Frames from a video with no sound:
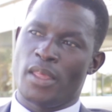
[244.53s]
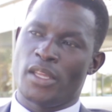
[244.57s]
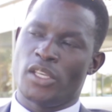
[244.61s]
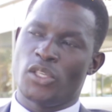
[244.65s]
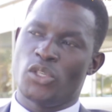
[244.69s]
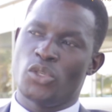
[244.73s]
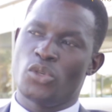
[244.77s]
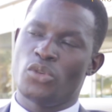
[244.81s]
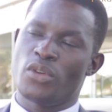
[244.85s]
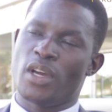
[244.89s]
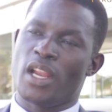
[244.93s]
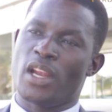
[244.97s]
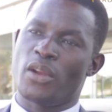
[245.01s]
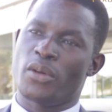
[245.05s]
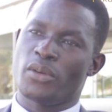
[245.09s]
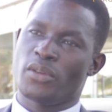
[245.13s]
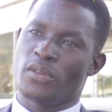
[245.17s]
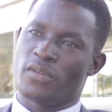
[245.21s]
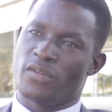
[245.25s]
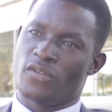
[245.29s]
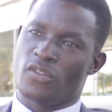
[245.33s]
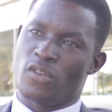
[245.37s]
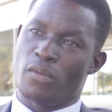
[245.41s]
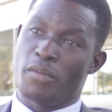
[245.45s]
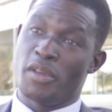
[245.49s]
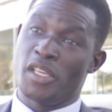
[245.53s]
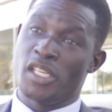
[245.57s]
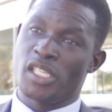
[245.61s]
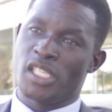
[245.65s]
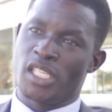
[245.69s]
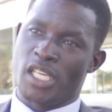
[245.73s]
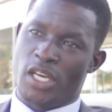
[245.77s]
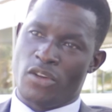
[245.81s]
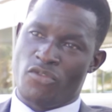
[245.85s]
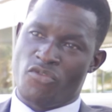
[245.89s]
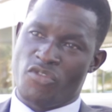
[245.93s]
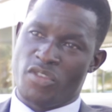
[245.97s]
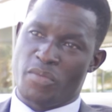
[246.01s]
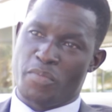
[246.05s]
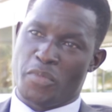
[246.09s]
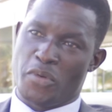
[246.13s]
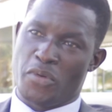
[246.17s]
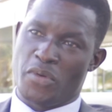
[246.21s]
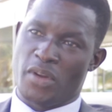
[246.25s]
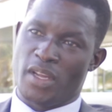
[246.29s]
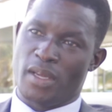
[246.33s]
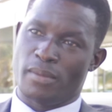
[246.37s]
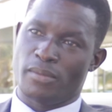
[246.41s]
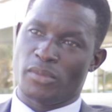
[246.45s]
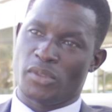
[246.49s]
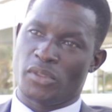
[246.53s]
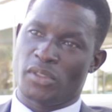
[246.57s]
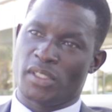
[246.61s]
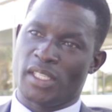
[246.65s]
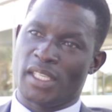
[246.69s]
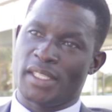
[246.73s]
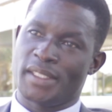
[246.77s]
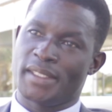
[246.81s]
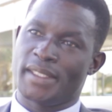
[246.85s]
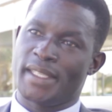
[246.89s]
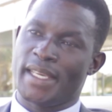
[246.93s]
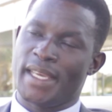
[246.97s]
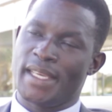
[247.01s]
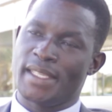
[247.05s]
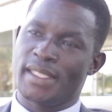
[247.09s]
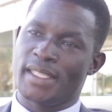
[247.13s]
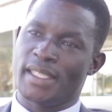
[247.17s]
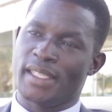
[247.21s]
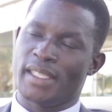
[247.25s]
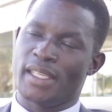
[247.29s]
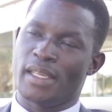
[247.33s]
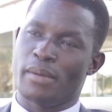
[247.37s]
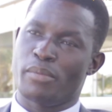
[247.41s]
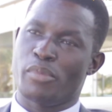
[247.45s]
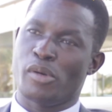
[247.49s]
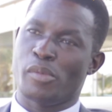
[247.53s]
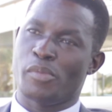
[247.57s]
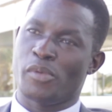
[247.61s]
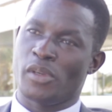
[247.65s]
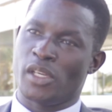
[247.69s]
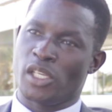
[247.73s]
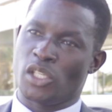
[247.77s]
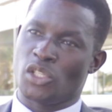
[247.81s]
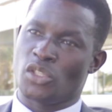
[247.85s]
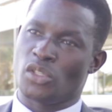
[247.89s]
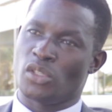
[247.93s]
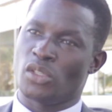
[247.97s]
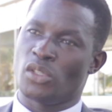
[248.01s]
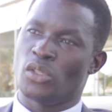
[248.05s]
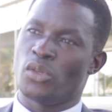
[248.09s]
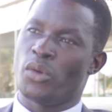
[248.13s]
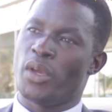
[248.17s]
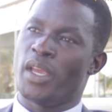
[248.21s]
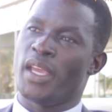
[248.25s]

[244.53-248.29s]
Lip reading: do a lot of community outreach programs, sensitizing the population,